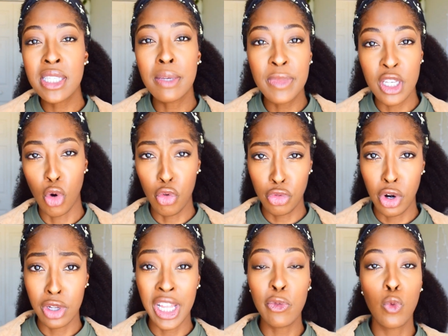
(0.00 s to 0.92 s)
something over
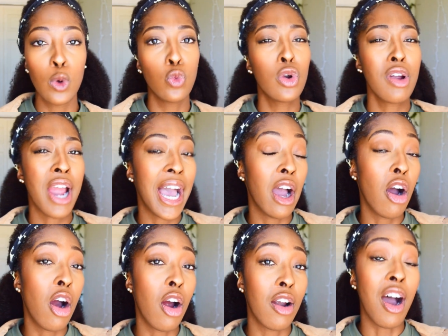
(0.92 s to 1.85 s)
our life when we're at
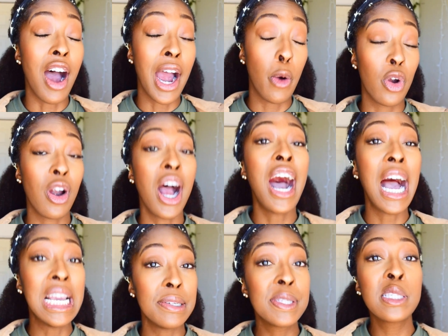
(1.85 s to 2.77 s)
our, our
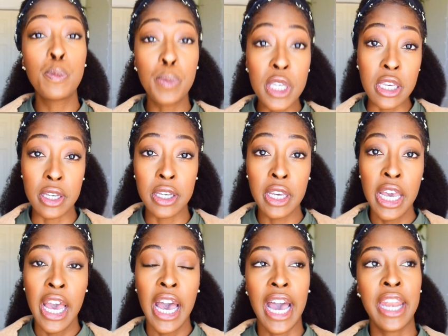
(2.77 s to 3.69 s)
highest peak.
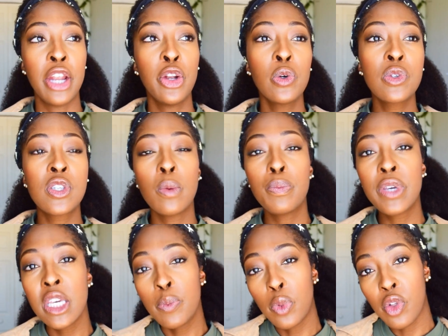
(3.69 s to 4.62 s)
And I know some
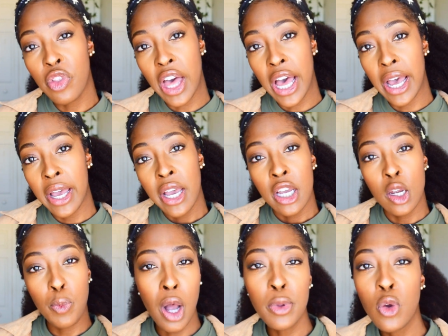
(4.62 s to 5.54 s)
people that
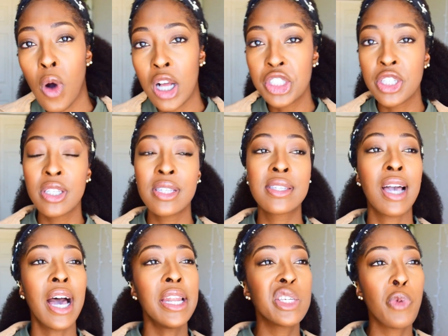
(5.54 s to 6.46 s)
you're probably watching this,
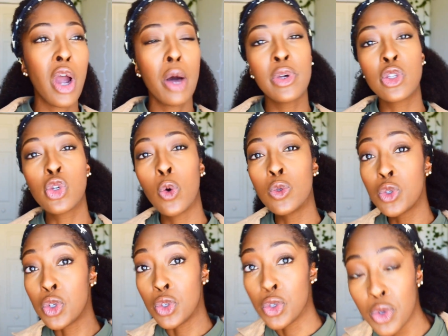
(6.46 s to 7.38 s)
God has probably told you
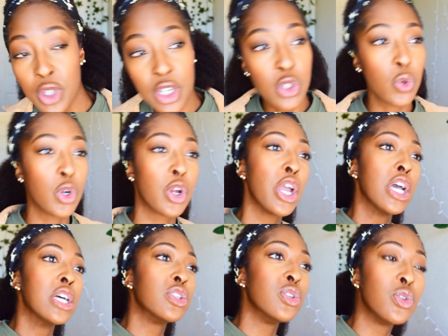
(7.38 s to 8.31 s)
to do this or
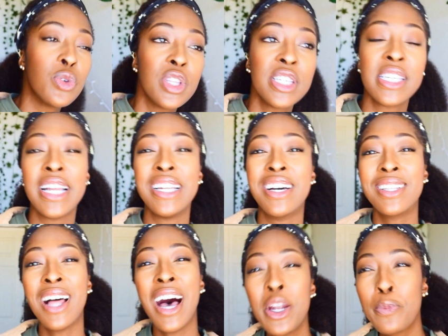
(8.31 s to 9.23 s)
to do this, and a
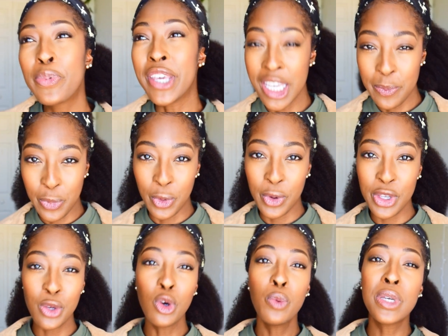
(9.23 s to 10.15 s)
lot of people,
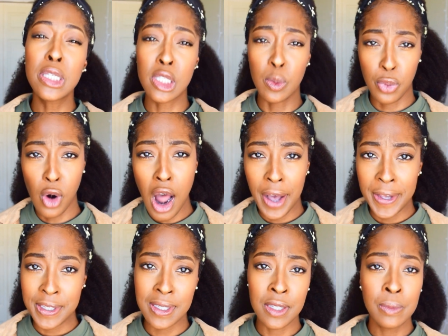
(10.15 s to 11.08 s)
you will be
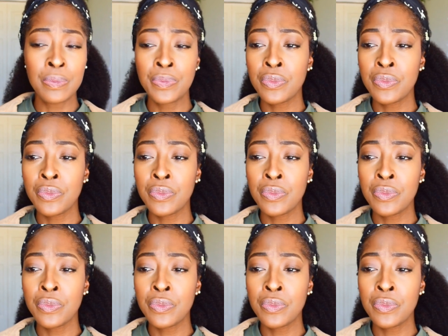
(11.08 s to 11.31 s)
surprised,